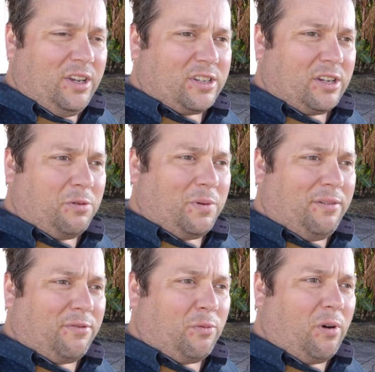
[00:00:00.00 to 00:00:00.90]
So
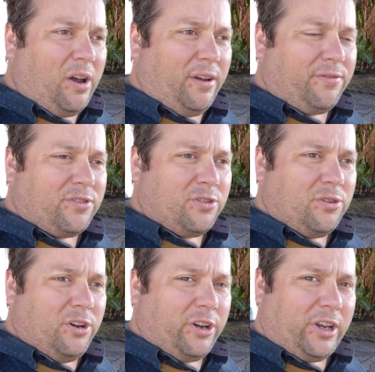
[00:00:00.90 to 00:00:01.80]
we've arrived
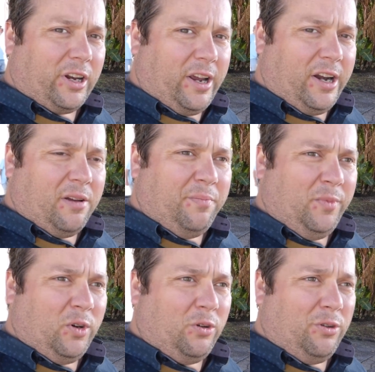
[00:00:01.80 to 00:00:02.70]
to
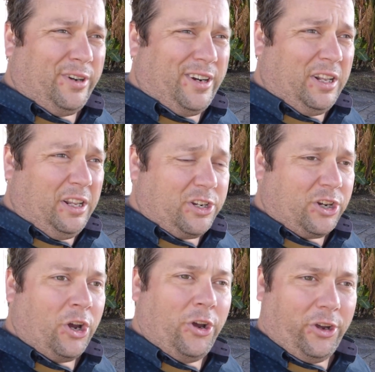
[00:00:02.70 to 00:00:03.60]
Herculaneum, or in English,
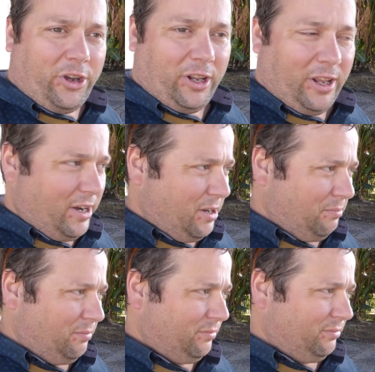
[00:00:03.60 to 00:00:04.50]
Herculaneum.